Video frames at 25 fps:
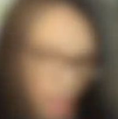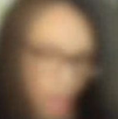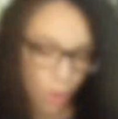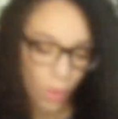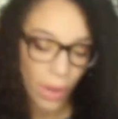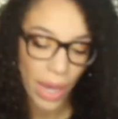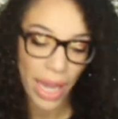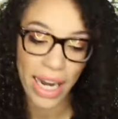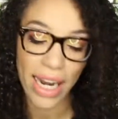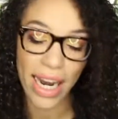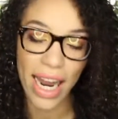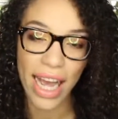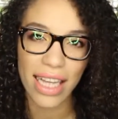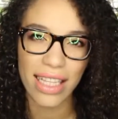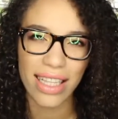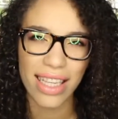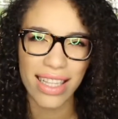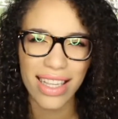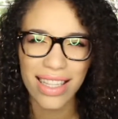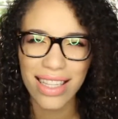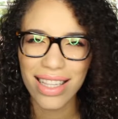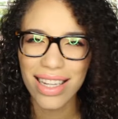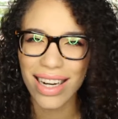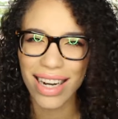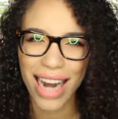Okay, next,
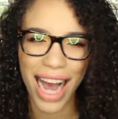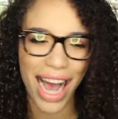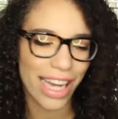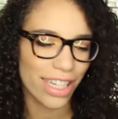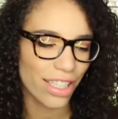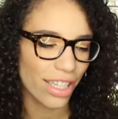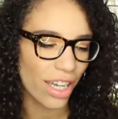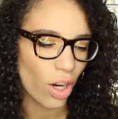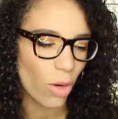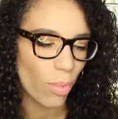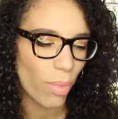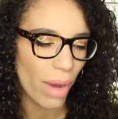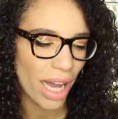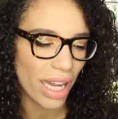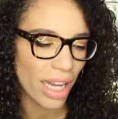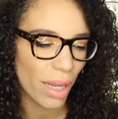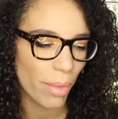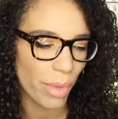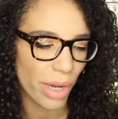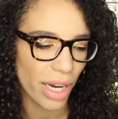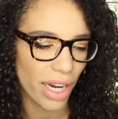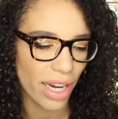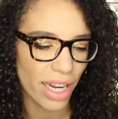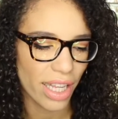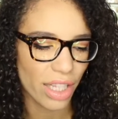this isn't an eyeshadow
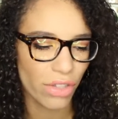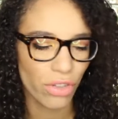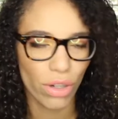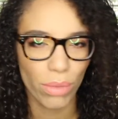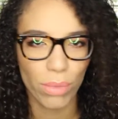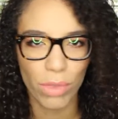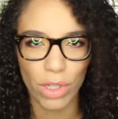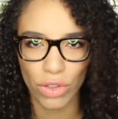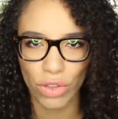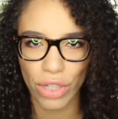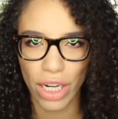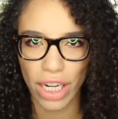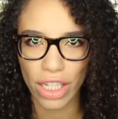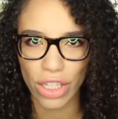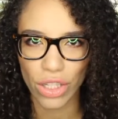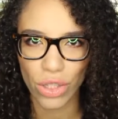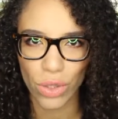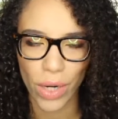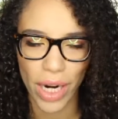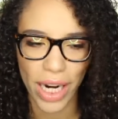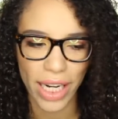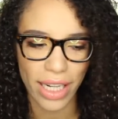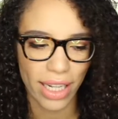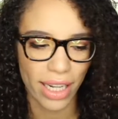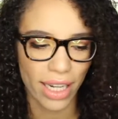palette, but it is from the
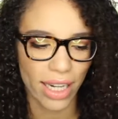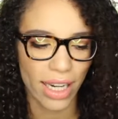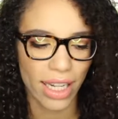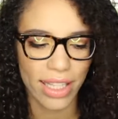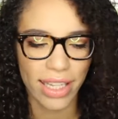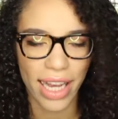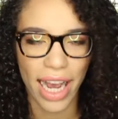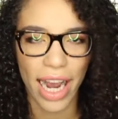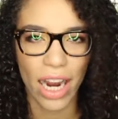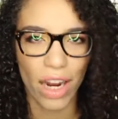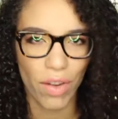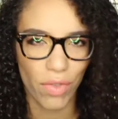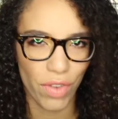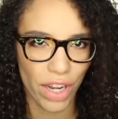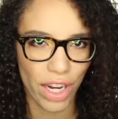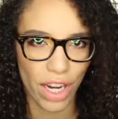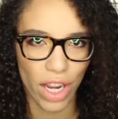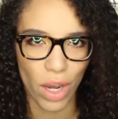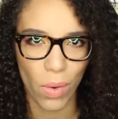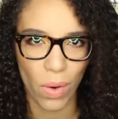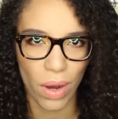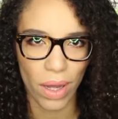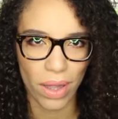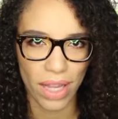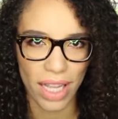drugstore. I did an entire
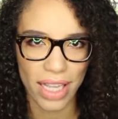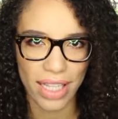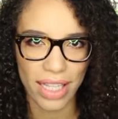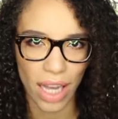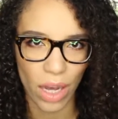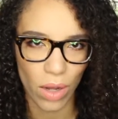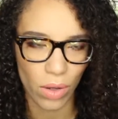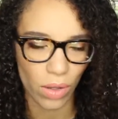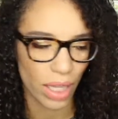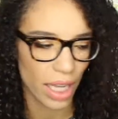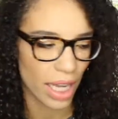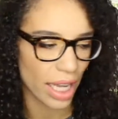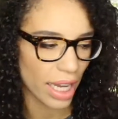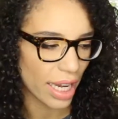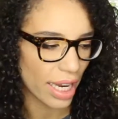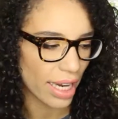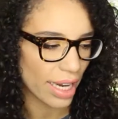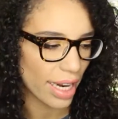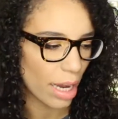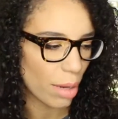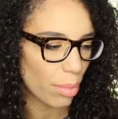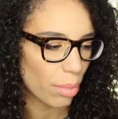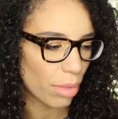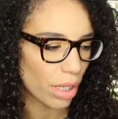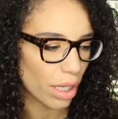video on this. I'll link it
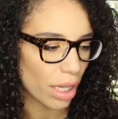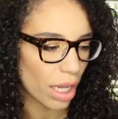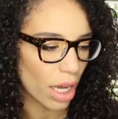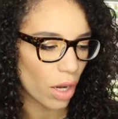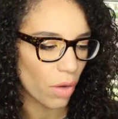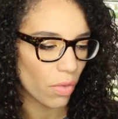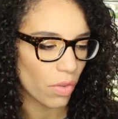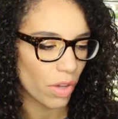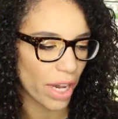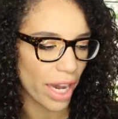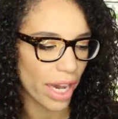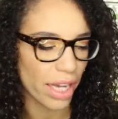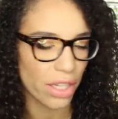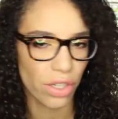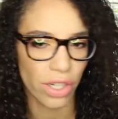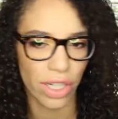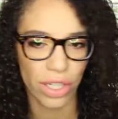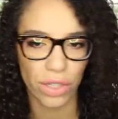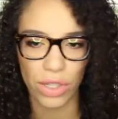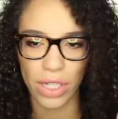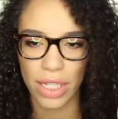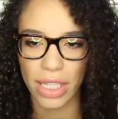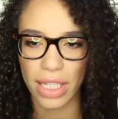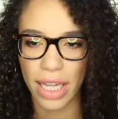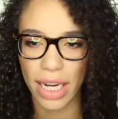down below if you guys are
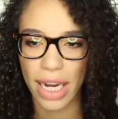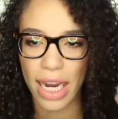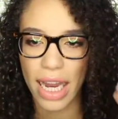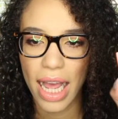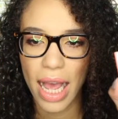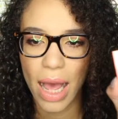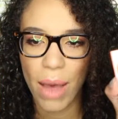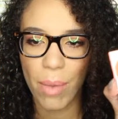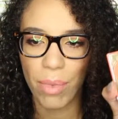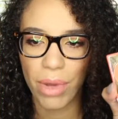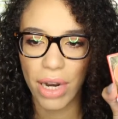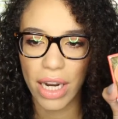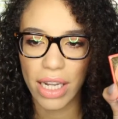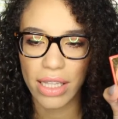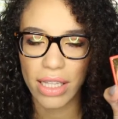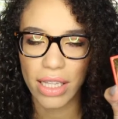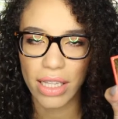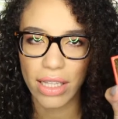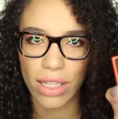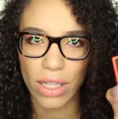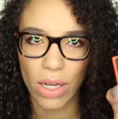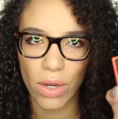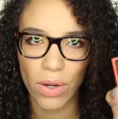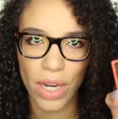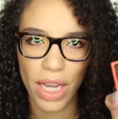interested. But it's
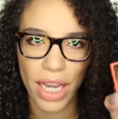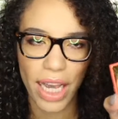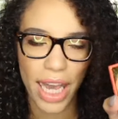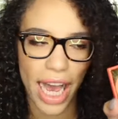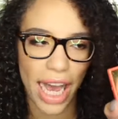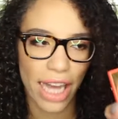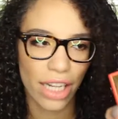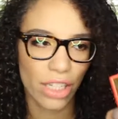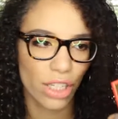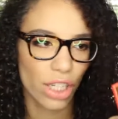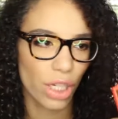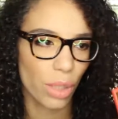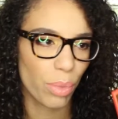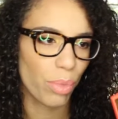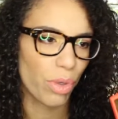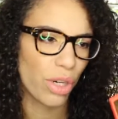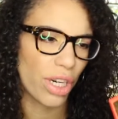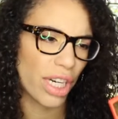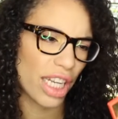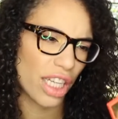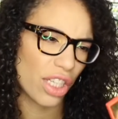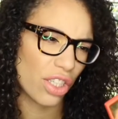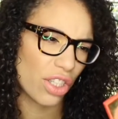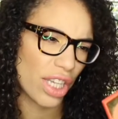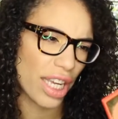the Sonia Kashuk
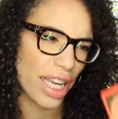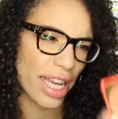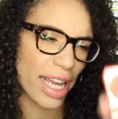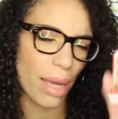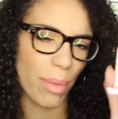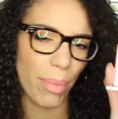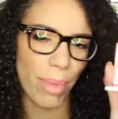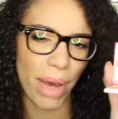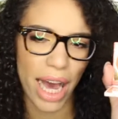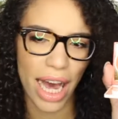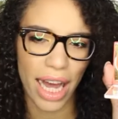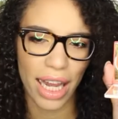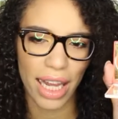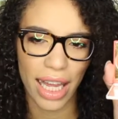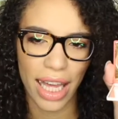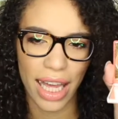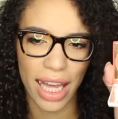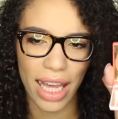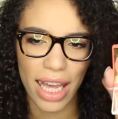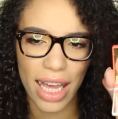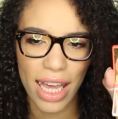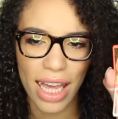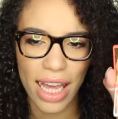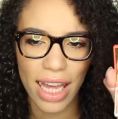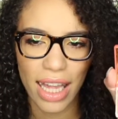Pretty Cheeky
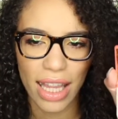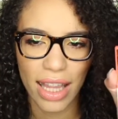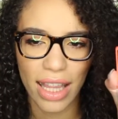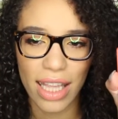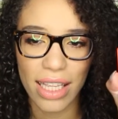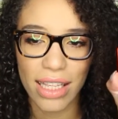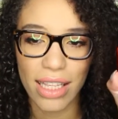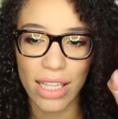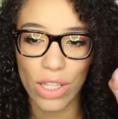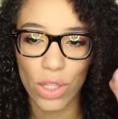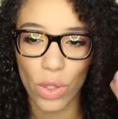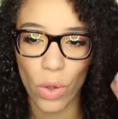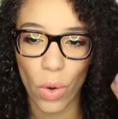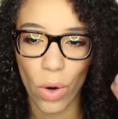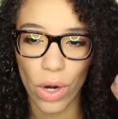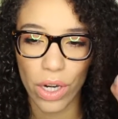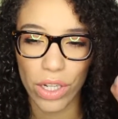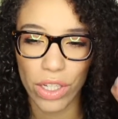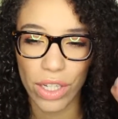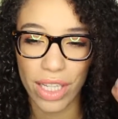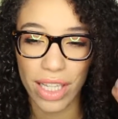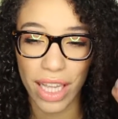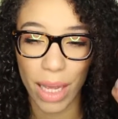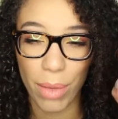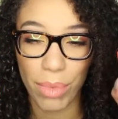palette. This is
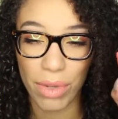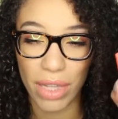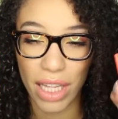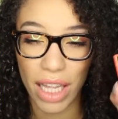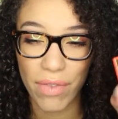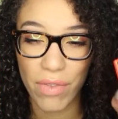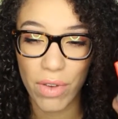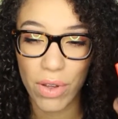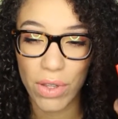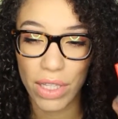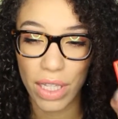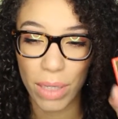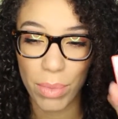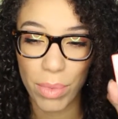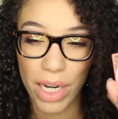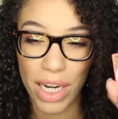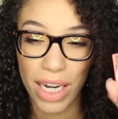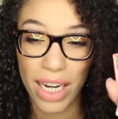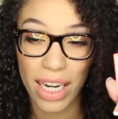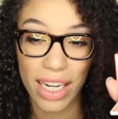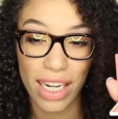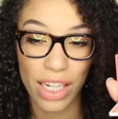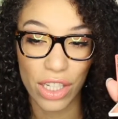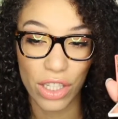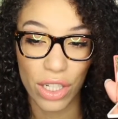gorgeous. I believe it's
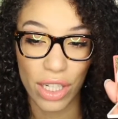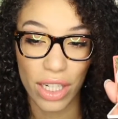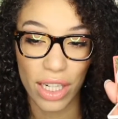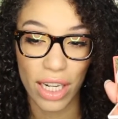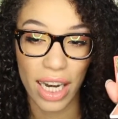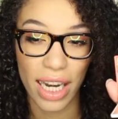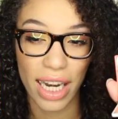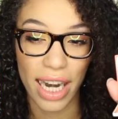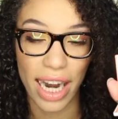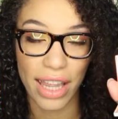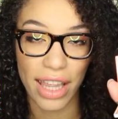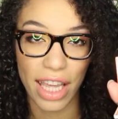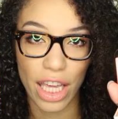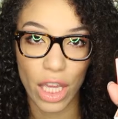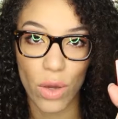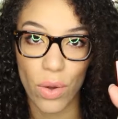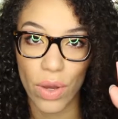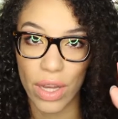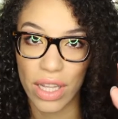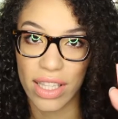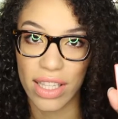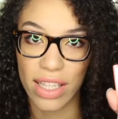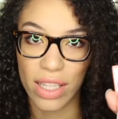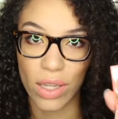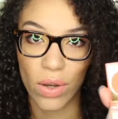limited edition, and I think you
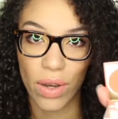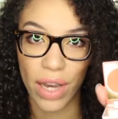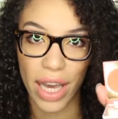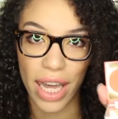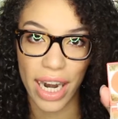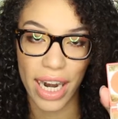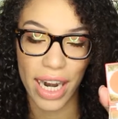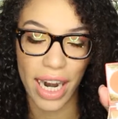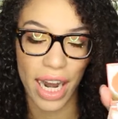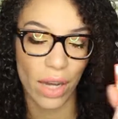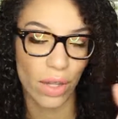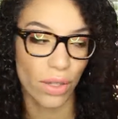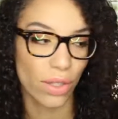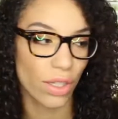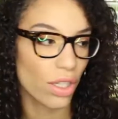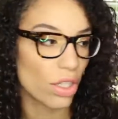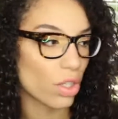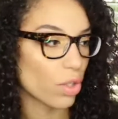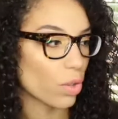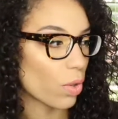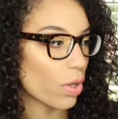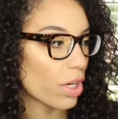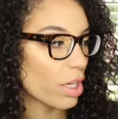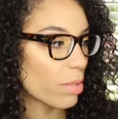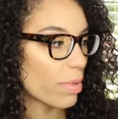can still get it out in the
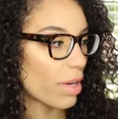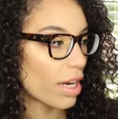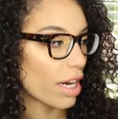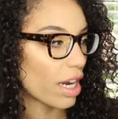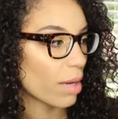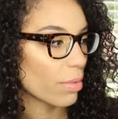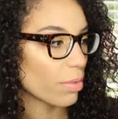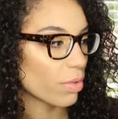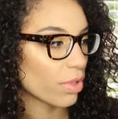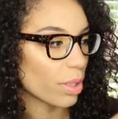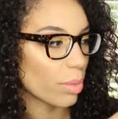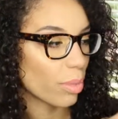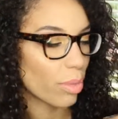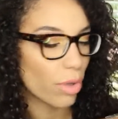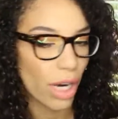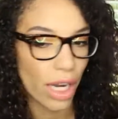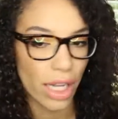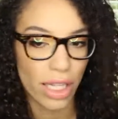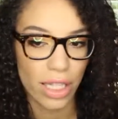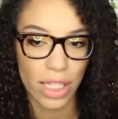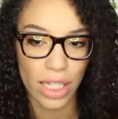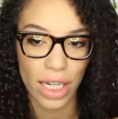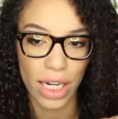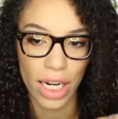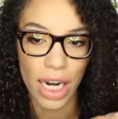stores, but it comes with a
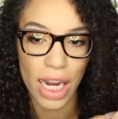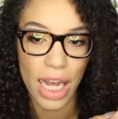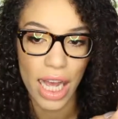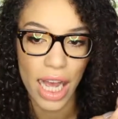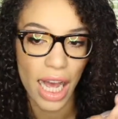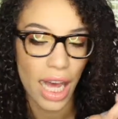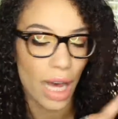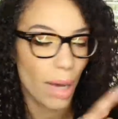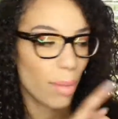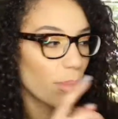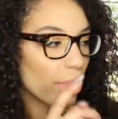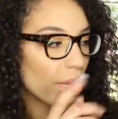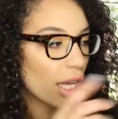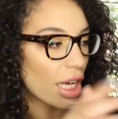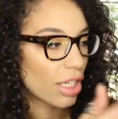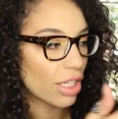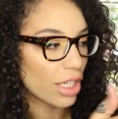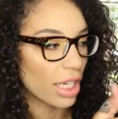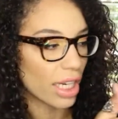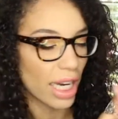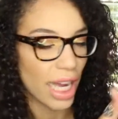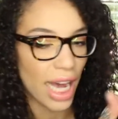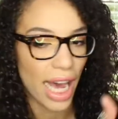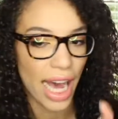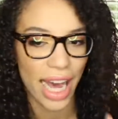bronzer, a blush,
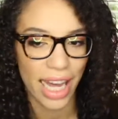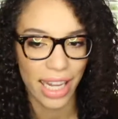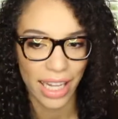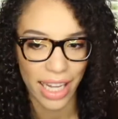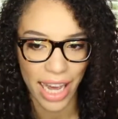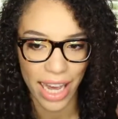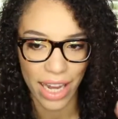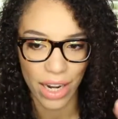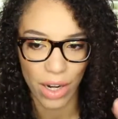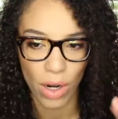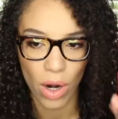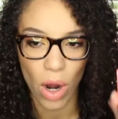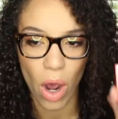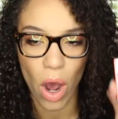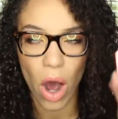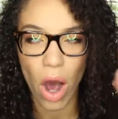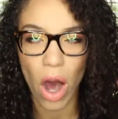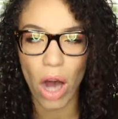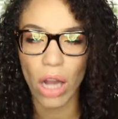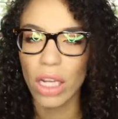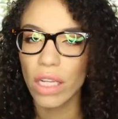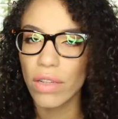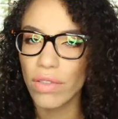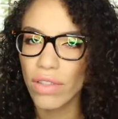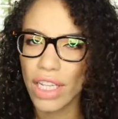and a highlighter.
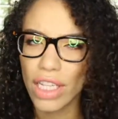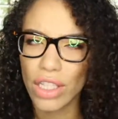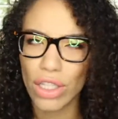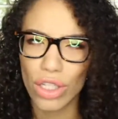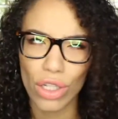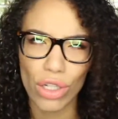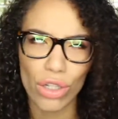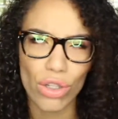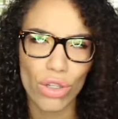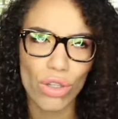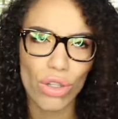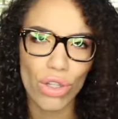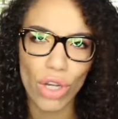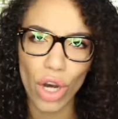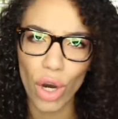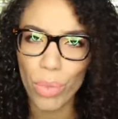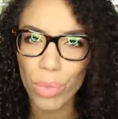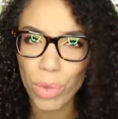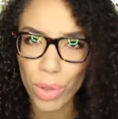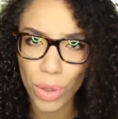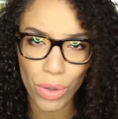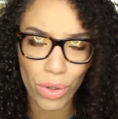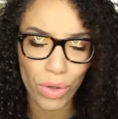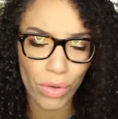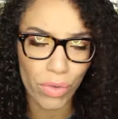All of these look so
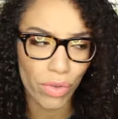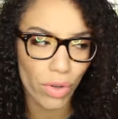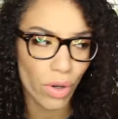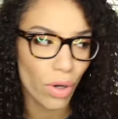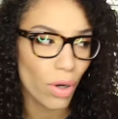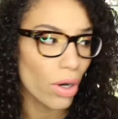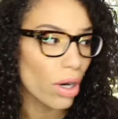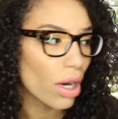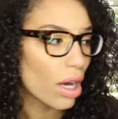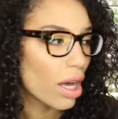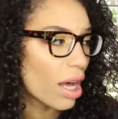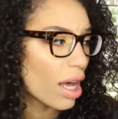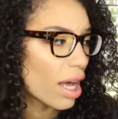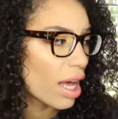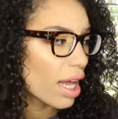beautiful.